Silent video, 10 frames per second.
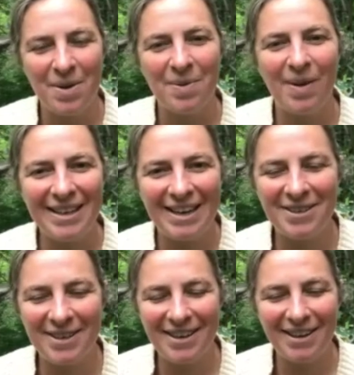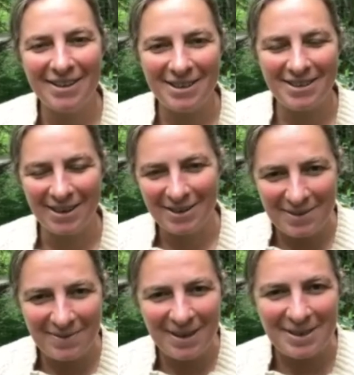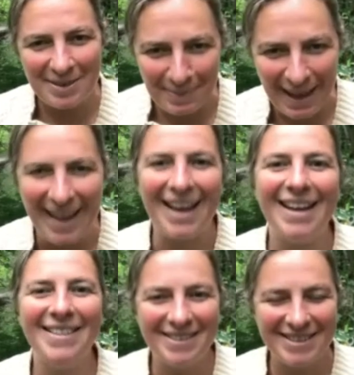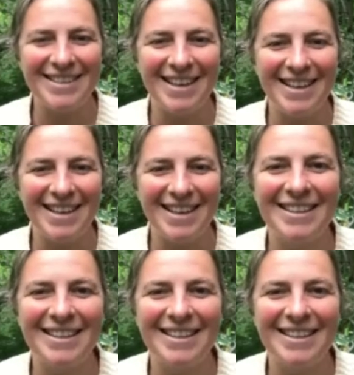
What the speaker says: Well, I took an unconventional path to science.